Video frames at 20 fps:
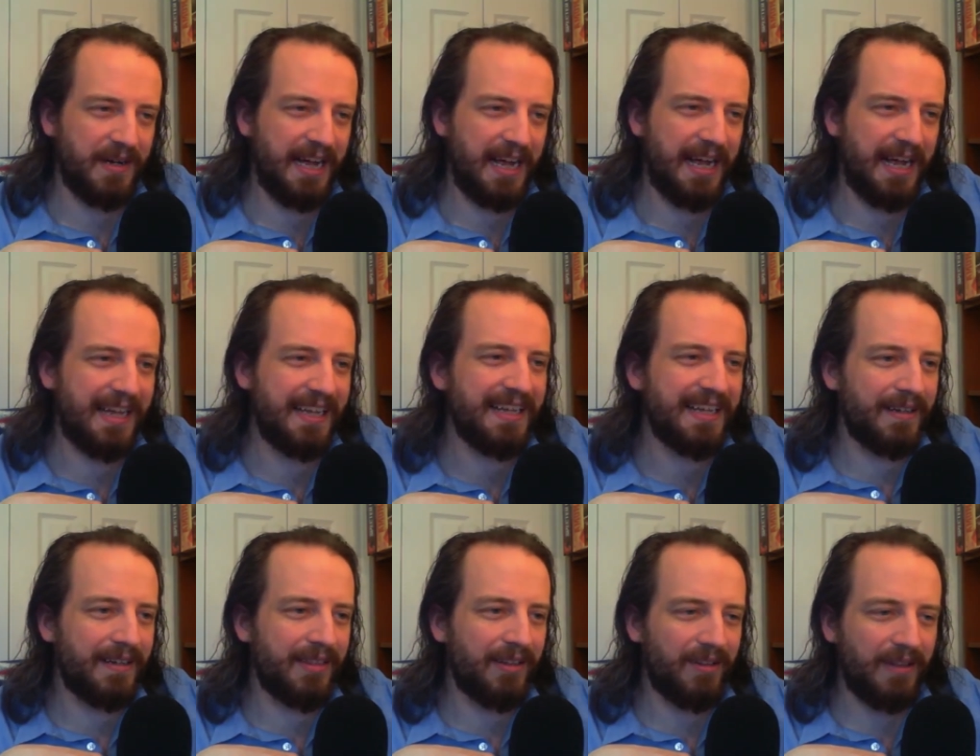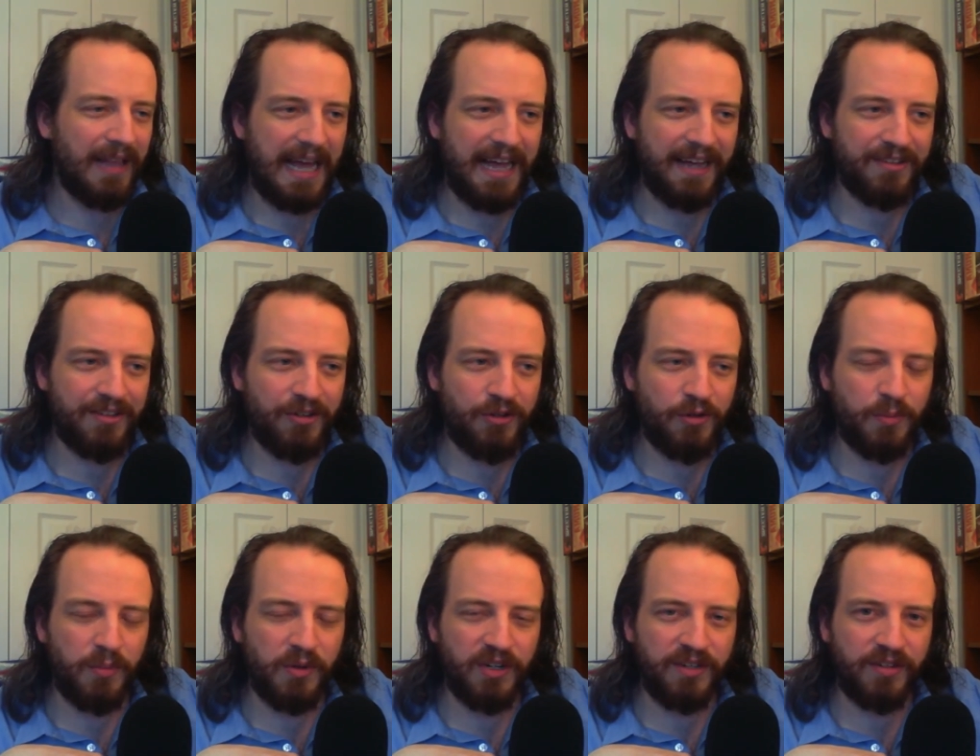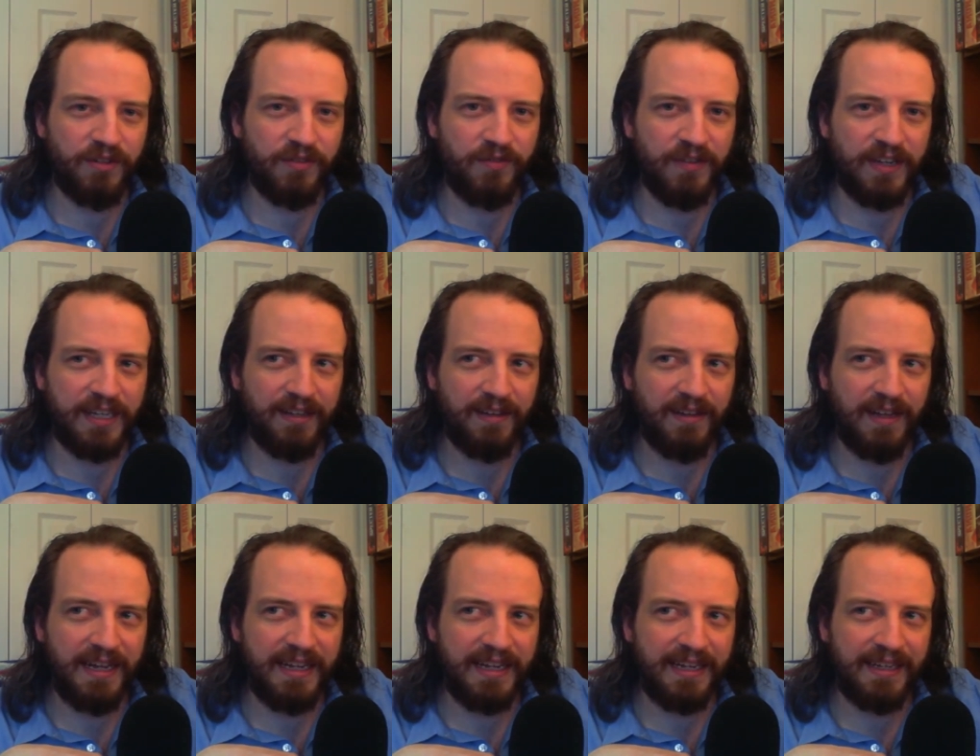I the last two books feel
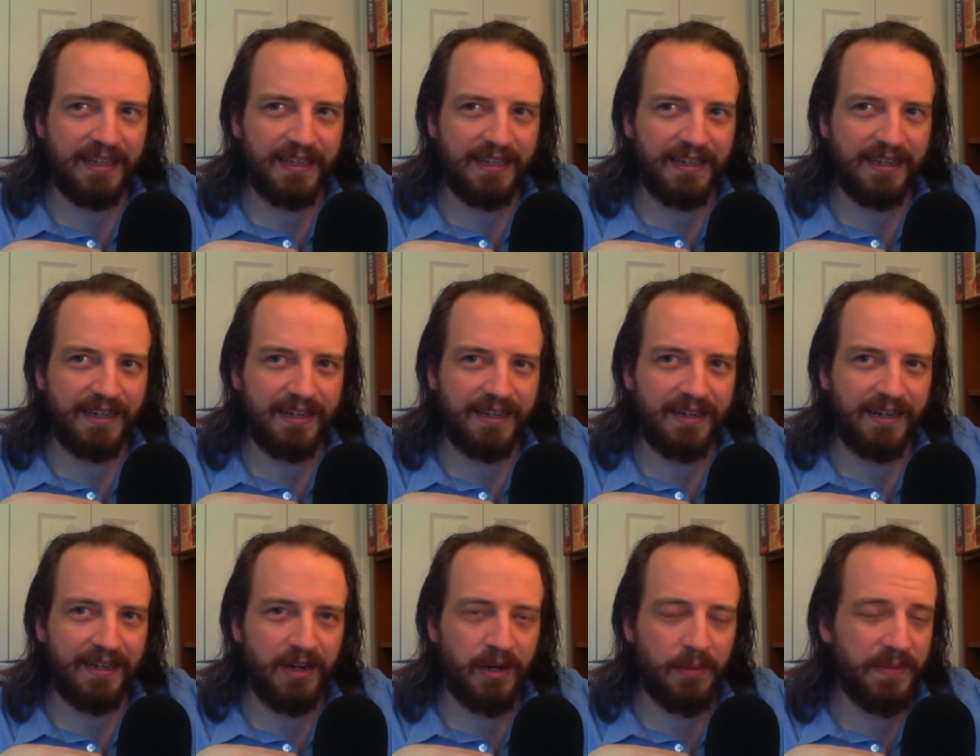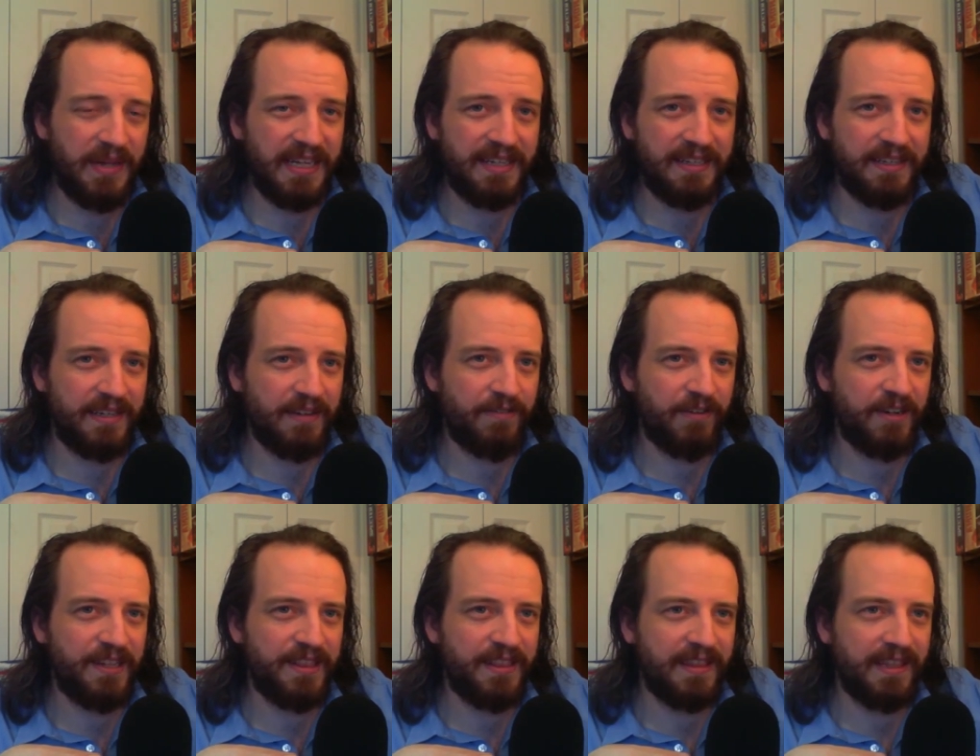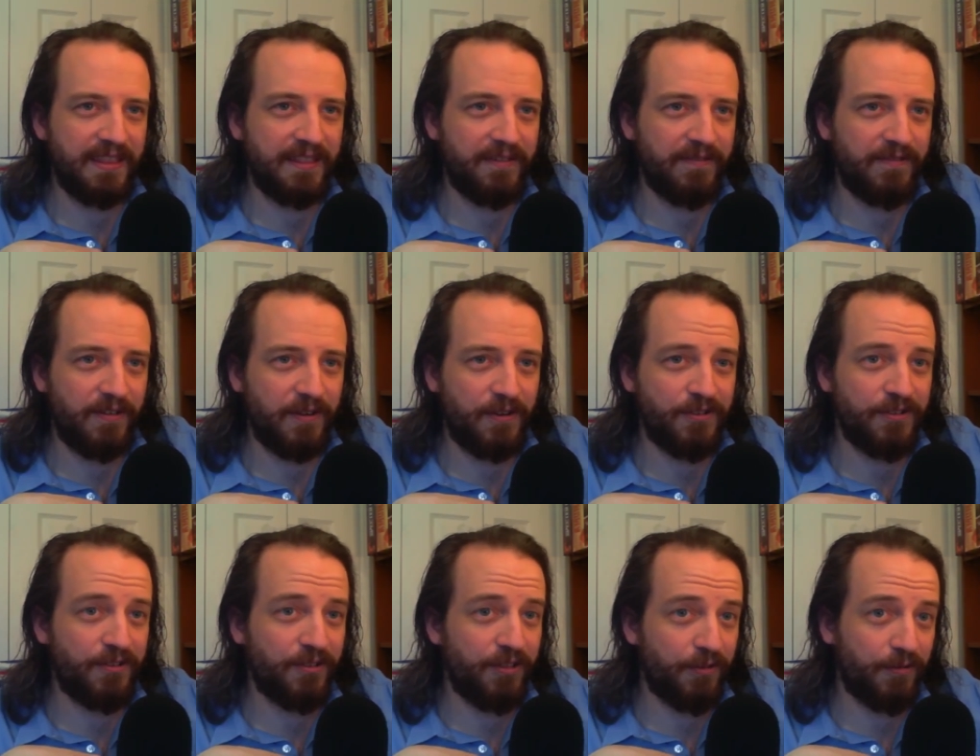like a bit different than the
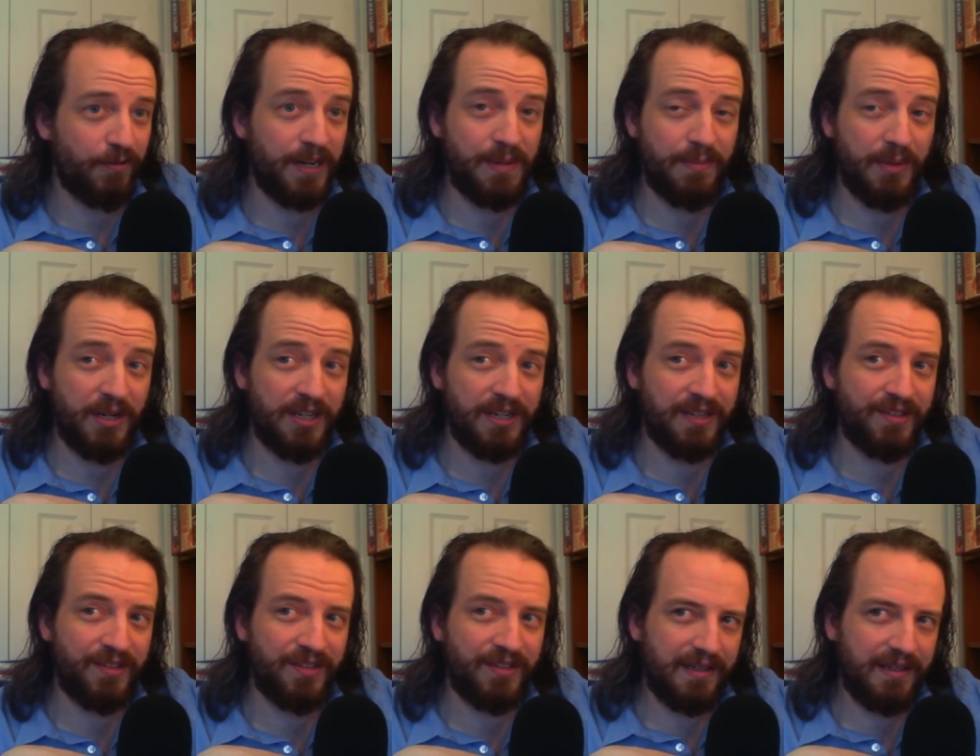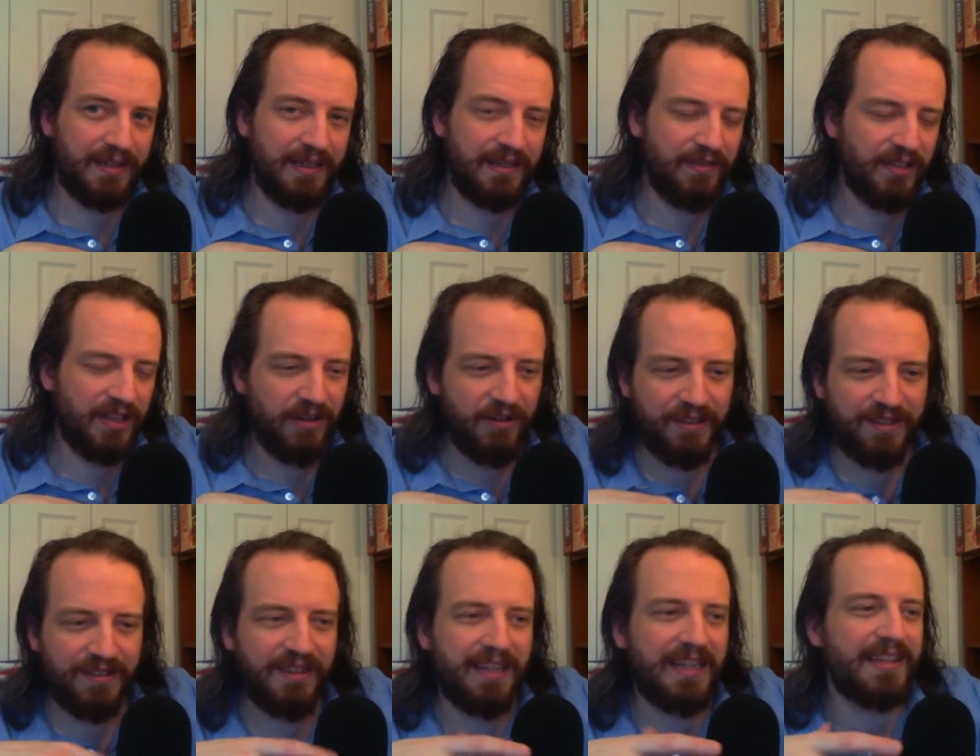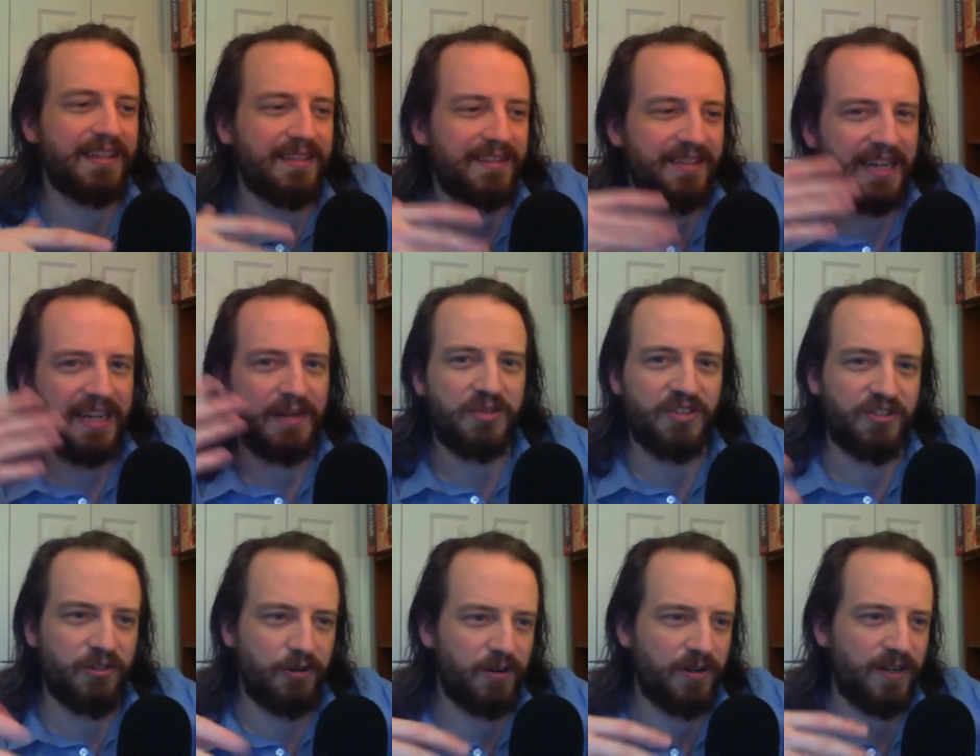first three books, even though it's like the same
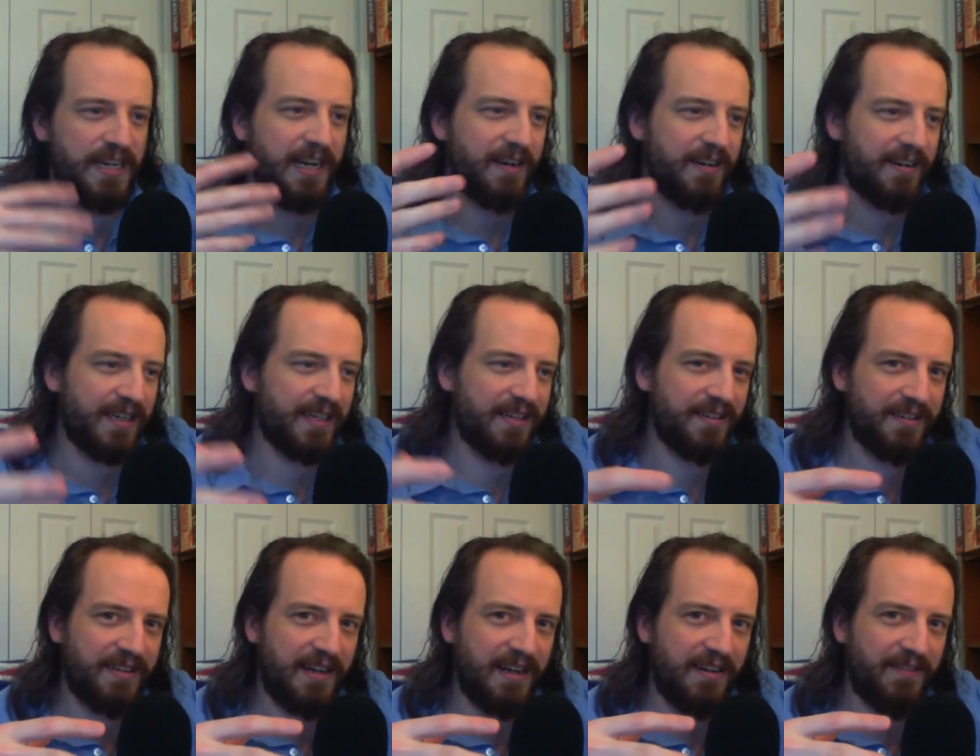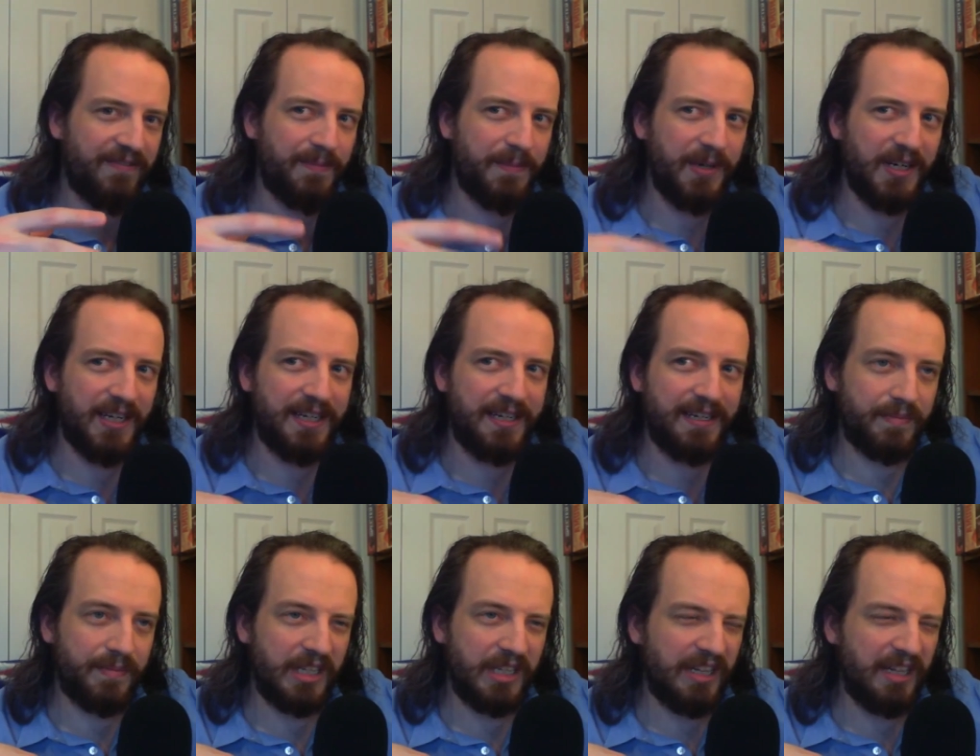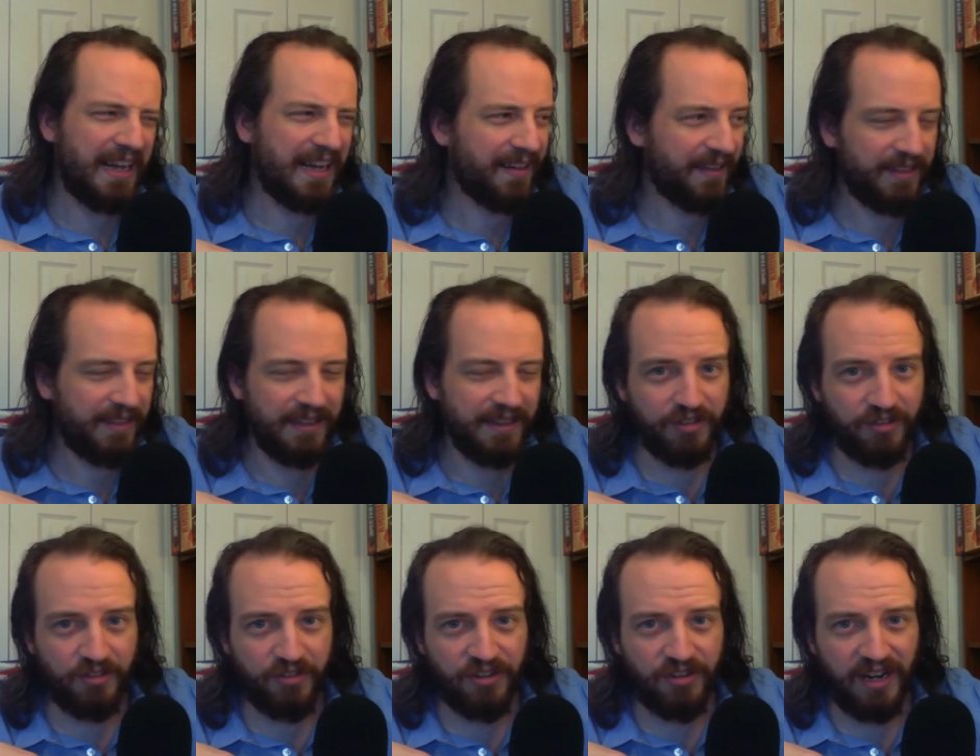story arc and stuff, but a lot of
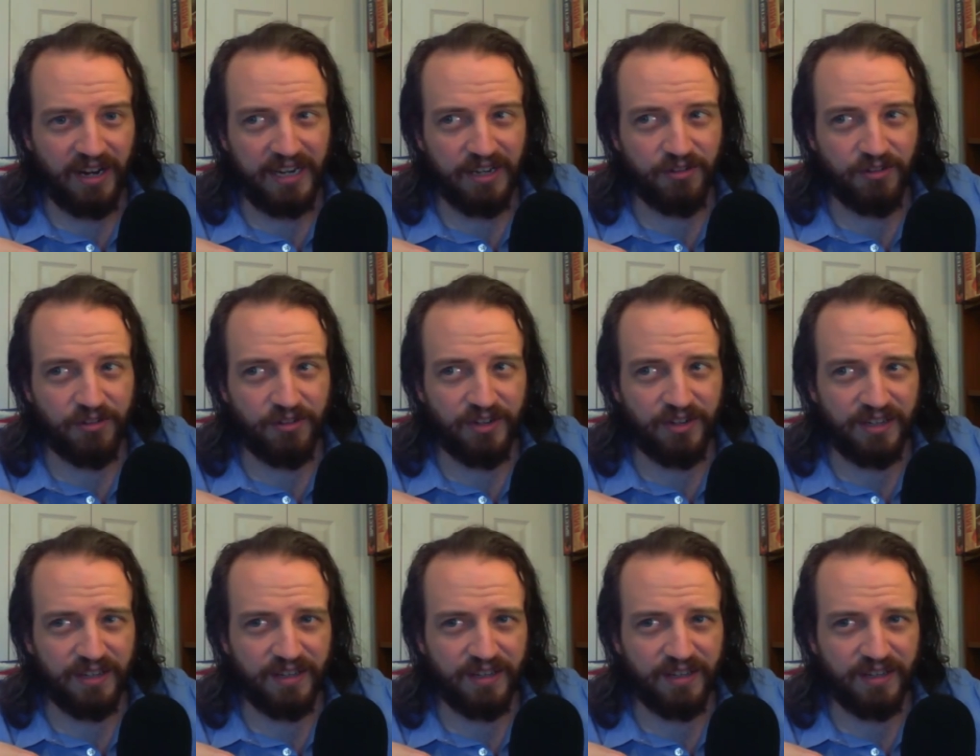things change